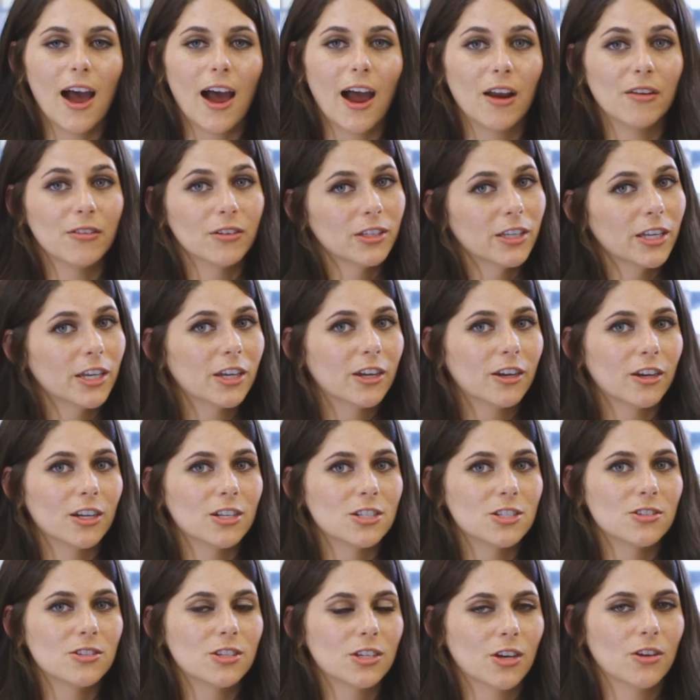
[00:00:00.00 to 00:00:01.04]
I really
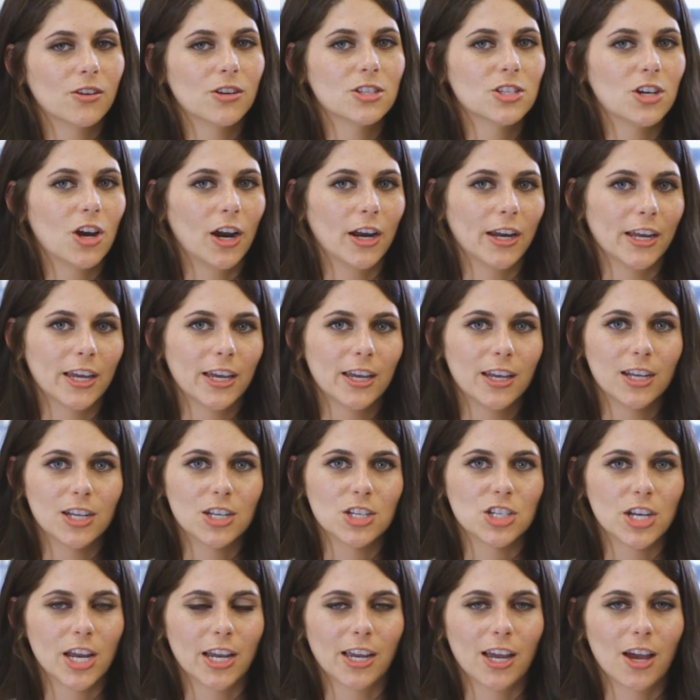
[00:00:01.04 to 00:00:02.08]
encourage you to go to Target
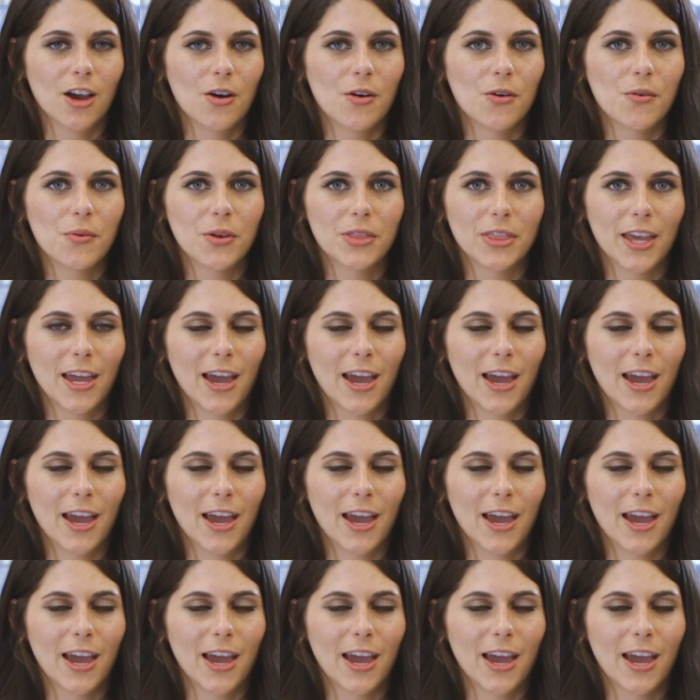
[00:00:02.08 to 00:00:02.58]
and check out what